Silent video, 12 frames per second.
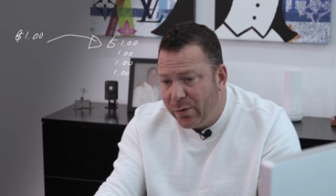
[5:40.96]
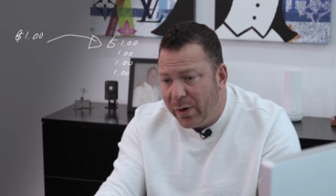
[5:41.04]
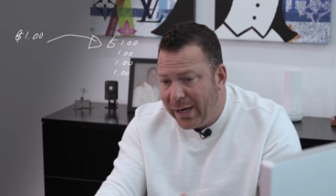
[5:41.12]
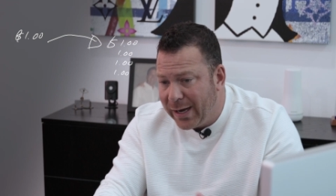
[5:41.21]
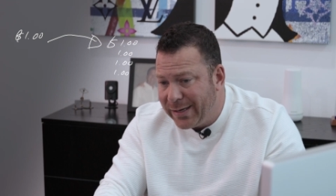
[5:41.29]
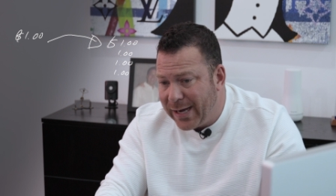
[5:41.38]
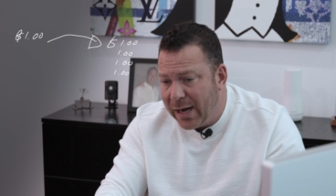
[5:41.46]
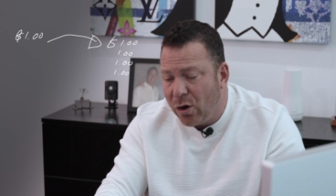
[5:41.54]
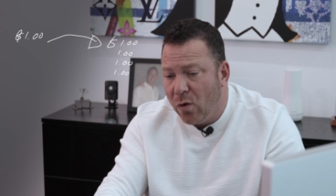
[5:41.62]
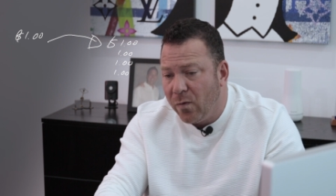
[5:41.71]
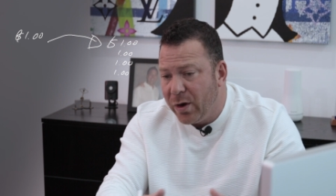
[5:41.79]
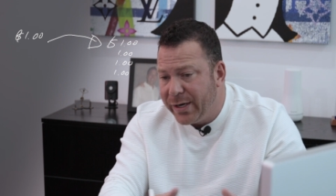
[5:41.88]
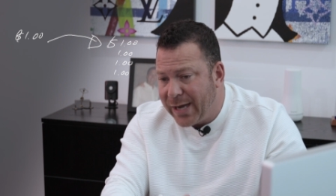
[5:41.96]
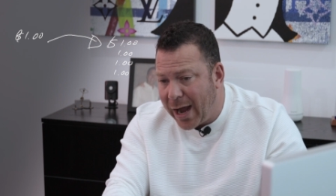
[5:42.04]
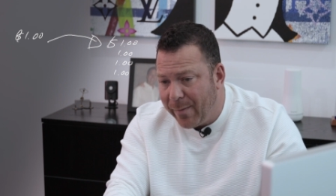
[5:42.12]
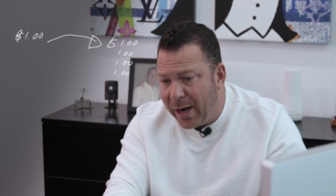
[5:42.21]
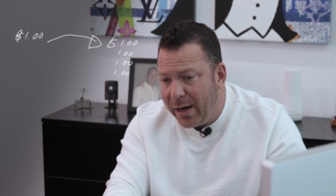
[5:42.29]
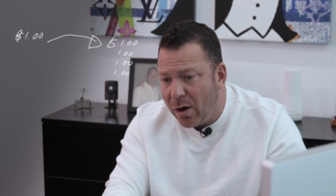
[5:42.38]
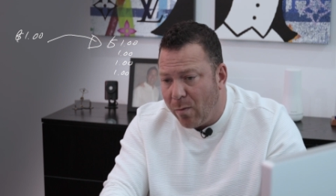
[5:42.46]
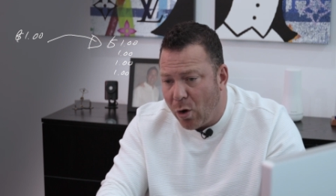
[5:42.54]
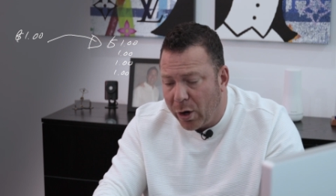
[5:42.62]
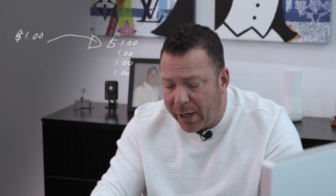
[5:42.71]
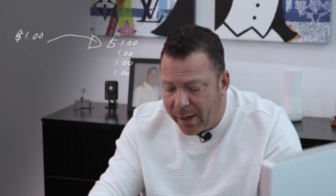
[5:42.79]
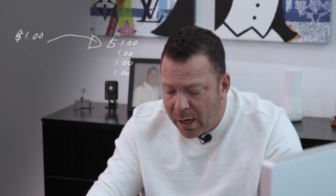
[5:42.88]
to, again, take over and dominate our
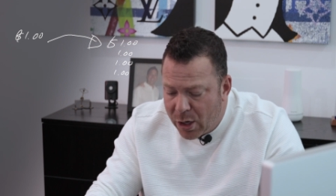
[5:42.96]
market.